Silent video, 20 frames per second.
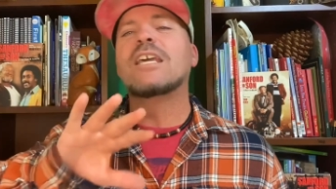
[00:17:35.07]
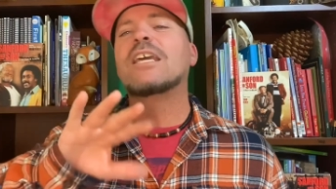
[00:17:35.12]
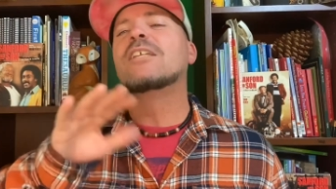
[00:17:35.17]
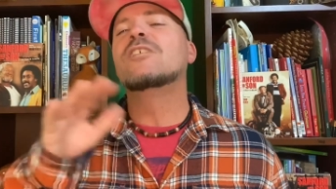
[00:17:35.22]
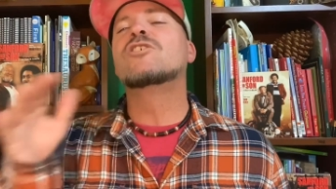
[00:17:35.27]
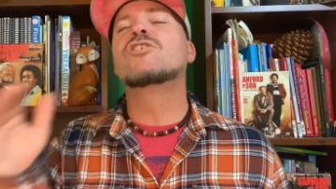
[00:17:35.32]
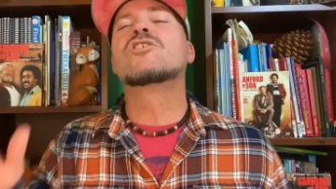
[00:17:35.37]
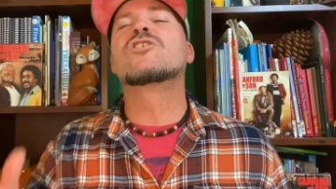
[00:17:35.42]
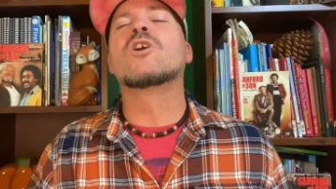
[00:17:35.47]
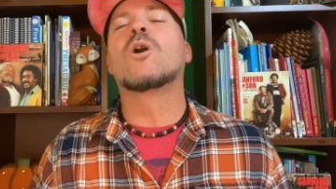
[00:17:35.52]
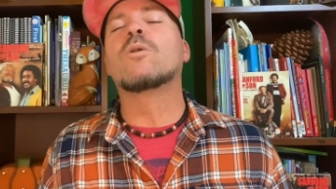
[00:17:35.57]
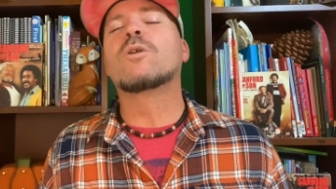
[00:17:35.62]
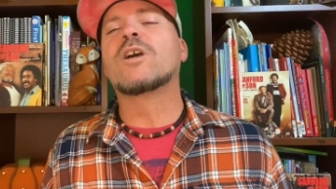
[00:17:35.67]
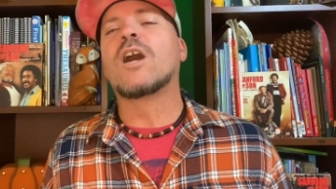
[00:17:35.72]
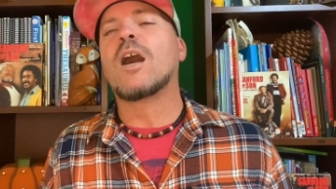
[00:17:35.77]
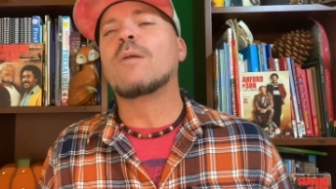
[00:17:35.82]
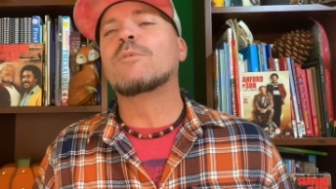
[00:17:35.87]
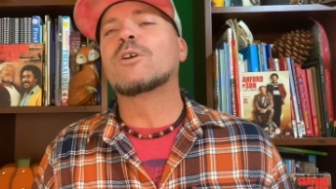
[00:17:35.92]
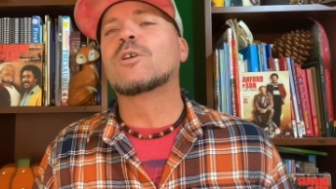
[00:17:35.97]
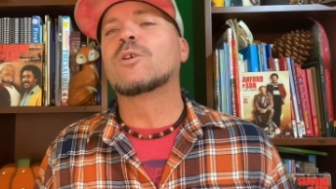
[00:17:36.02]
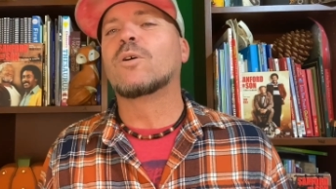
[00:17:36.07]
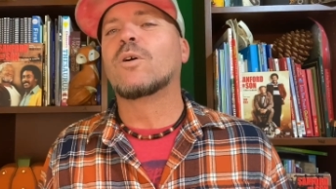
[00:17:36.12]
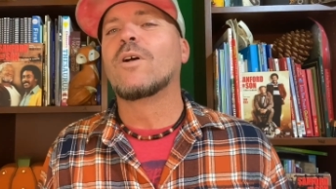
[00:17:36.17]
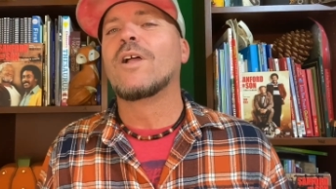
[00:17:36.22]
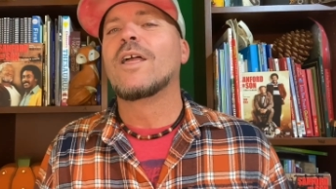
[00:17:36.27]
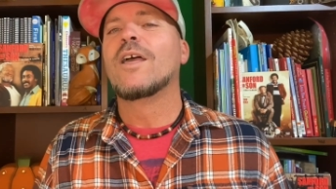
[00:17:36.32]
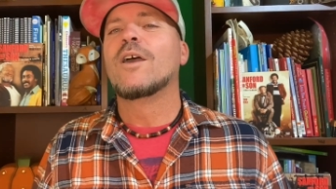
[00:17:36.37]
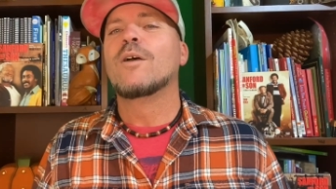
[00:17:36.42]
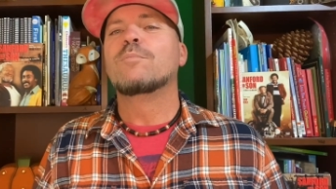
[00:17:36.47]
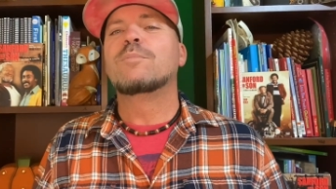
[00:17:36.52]
It is so comical
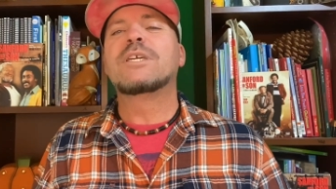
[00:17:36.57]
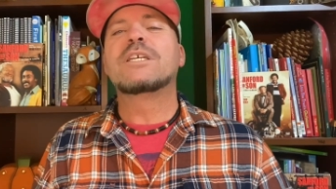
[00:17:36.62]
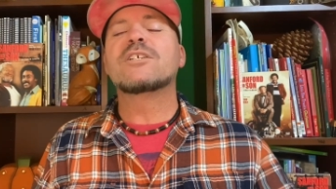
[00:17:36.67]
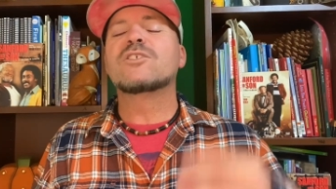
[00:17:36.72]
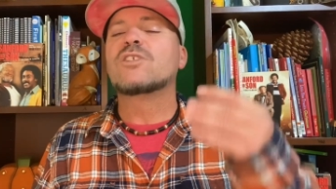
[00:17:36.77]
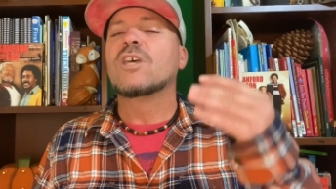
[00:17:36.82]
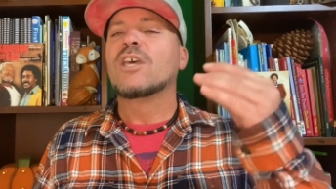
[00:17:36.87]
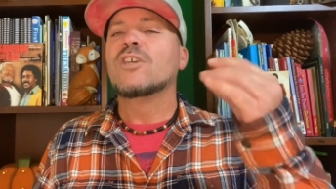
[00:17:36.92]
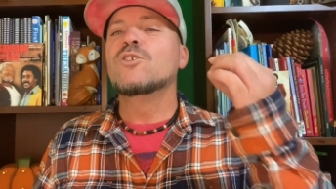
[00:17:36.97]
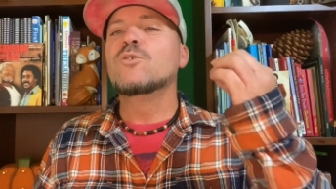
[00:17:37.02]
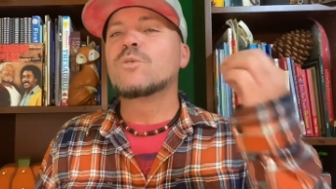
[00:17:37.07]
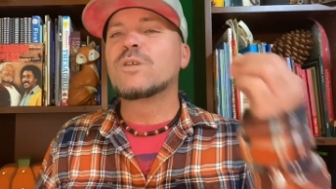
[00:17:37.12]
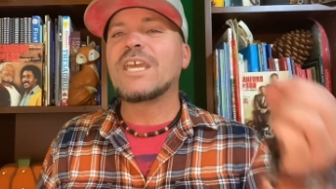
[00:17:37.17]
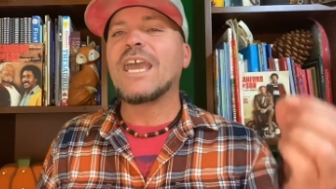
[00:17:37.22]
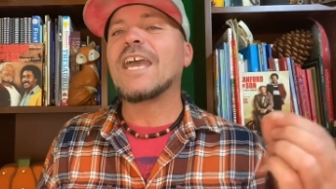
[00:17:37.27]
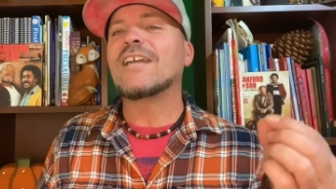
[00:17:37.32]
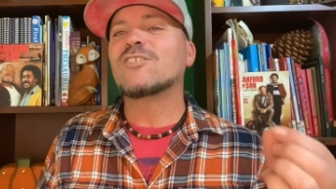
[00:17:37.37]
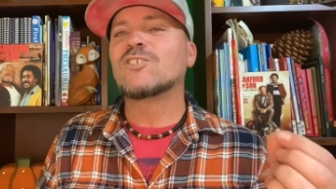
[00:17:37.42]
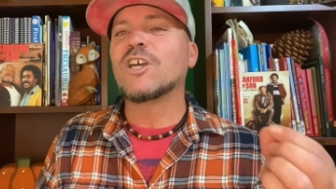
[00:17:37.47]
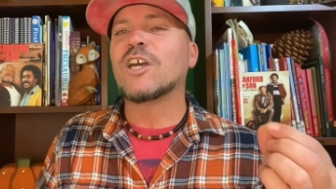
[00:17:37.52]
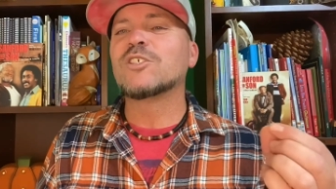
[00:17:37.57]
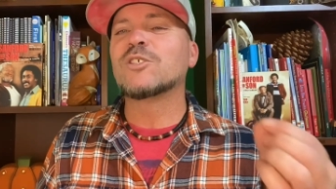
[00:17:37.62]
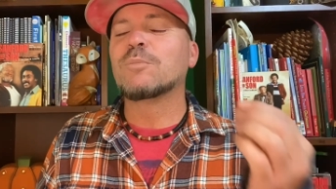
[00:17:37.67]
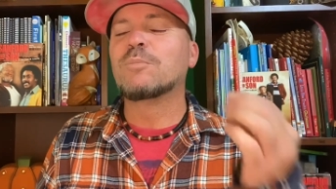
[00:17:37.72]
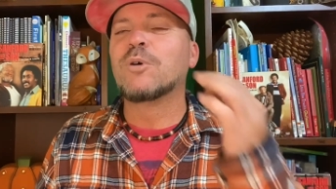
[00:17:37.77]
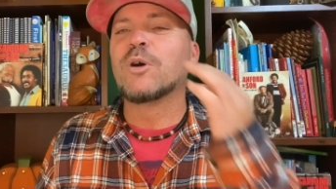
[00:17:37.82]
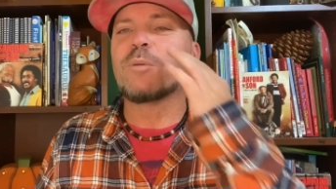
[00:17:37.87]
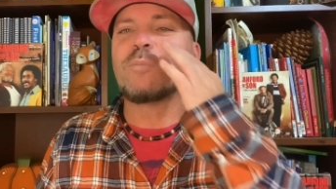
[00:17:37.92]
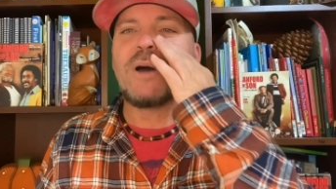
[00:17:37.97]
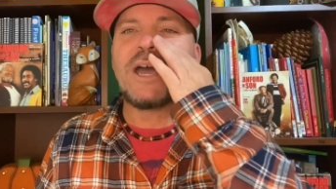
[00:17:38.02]
because you can't judge a
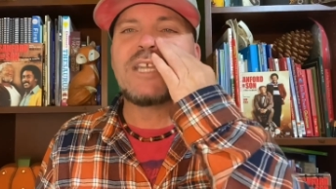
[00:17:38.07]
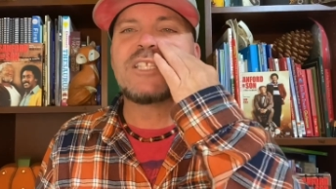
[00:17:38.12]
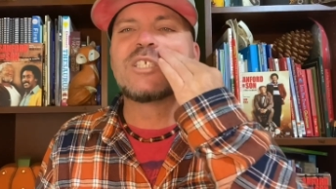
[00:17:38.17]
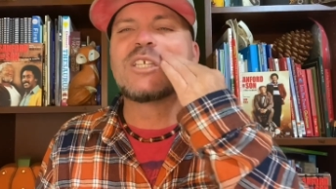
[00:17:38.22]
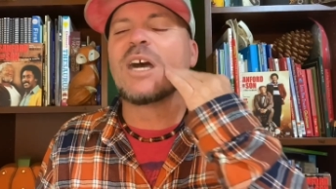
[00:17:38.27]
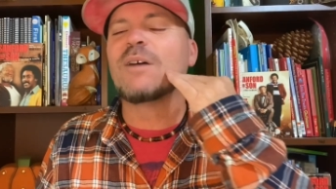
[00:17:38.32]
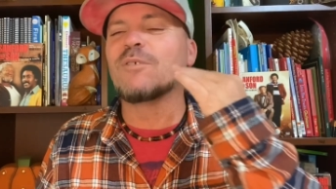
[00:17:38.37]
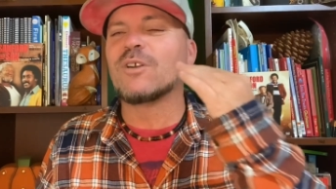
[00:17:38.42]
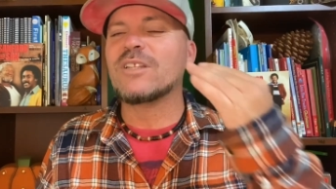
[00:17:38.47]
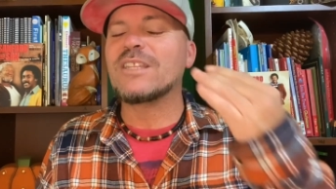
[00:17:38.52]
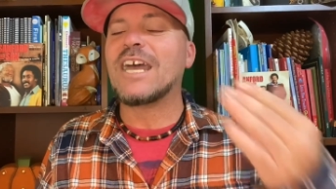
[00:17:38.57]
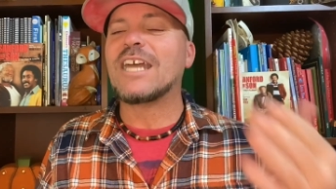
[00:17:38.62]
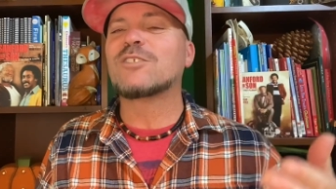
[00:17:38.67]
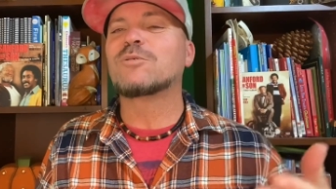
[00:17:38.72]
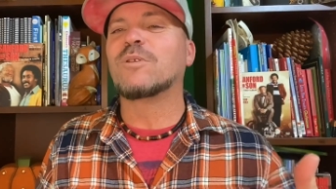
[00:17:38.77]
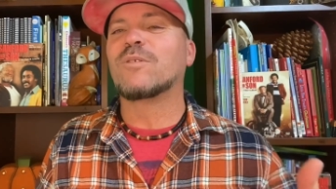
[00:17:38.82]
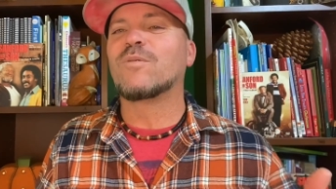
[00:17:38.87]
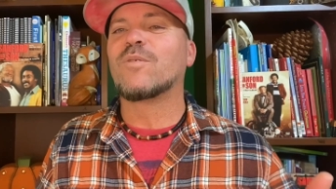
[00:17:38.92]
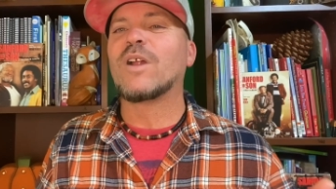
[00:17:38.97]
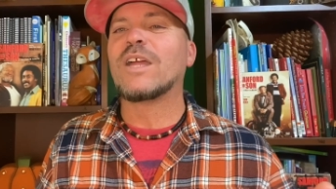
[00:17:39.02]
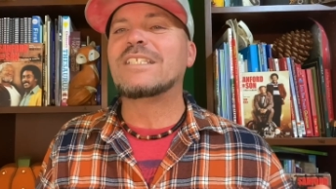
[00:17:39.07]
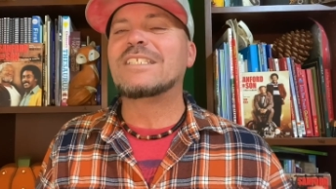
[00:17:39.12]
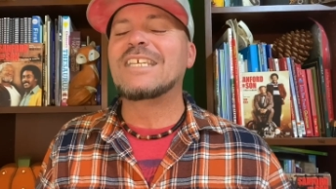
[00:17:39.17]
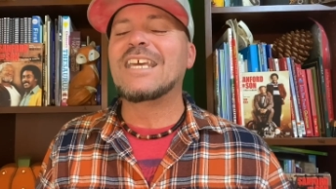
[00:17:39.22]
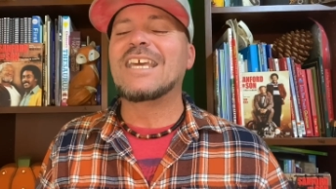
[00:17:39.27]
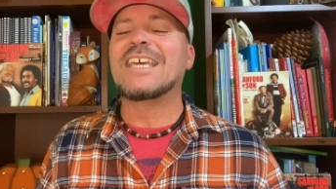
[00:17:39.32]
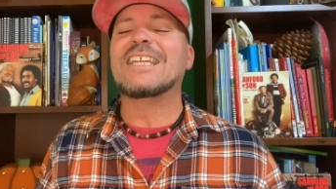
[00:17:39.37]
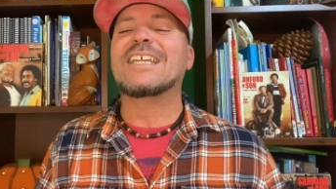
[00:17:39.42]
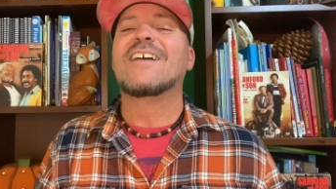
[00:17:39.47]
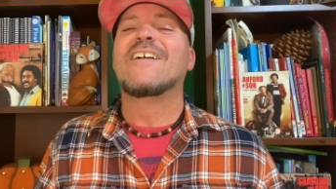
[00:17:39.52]
book by its cover, and that's what Fred
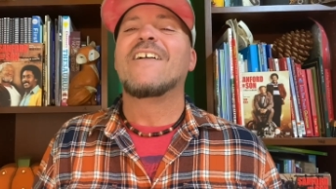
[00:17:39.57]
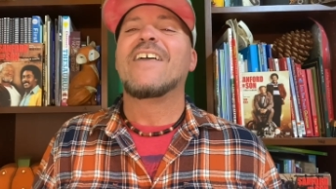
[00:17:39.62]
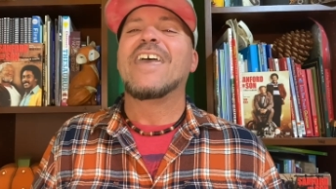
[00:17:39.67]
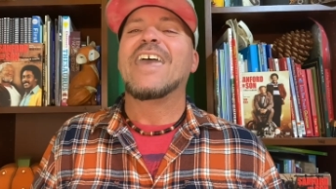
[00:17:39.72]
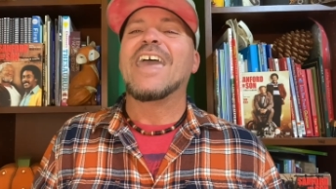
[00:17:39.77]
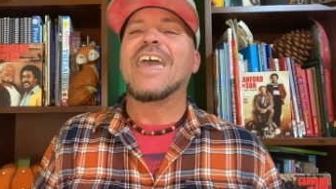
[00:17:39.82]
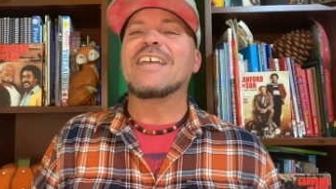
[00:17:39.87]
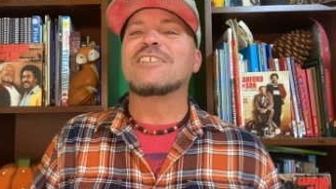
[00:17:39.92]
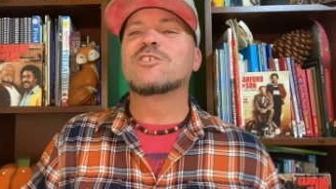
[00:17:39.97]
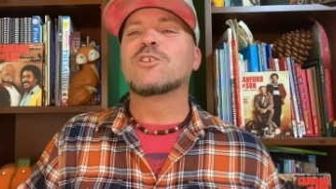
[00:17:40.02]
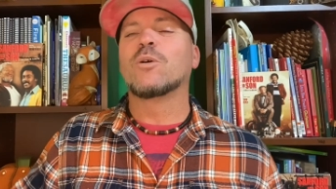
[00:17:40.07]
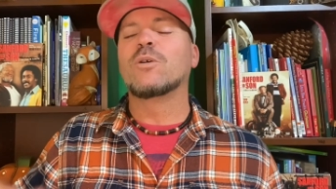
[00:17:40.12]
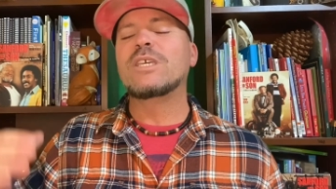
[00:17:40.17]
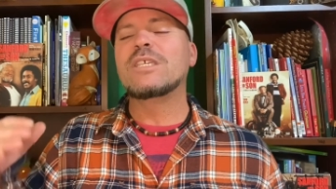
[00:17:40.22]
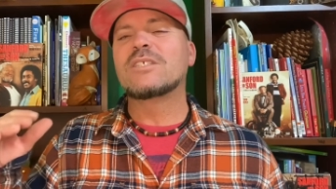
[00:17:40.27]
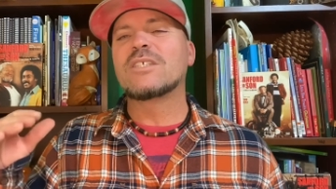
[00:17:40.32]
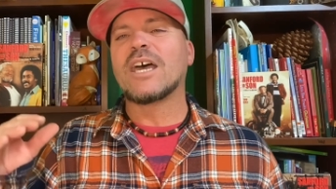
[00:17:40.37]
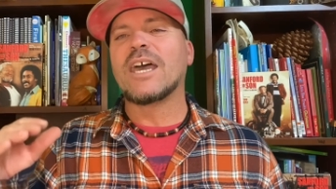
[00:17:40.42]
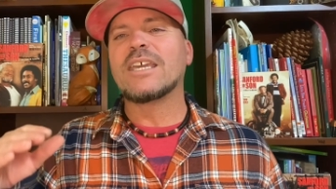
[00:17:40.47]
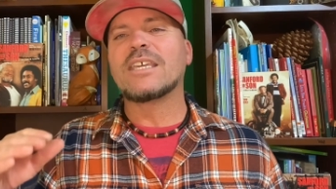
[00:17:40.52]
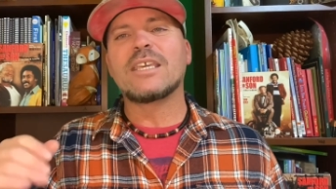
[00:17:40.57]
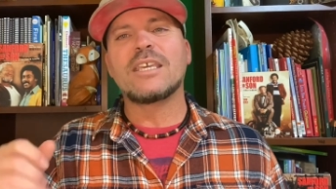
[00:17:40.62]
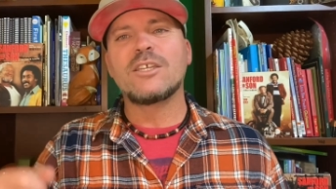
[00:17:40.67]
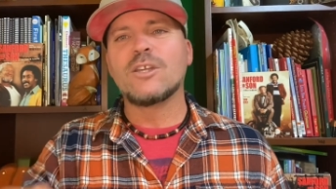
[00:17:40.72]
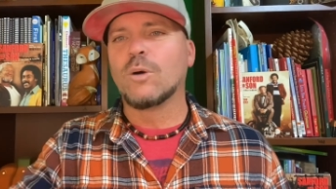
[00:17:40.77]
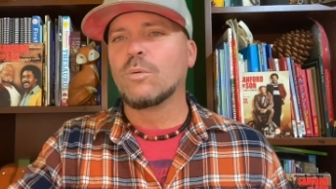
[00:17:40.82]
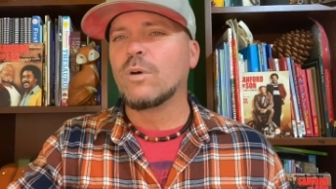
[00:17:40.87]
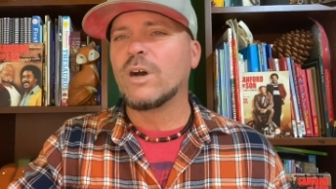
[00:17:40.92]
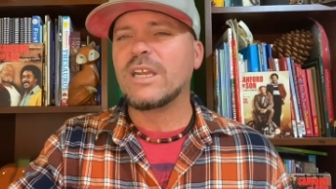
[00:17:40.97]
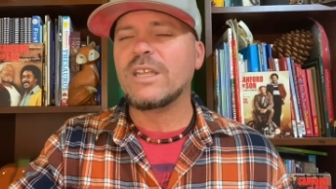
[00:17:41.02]
did. And so he's like, you
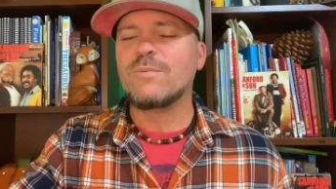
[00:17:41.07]
know what?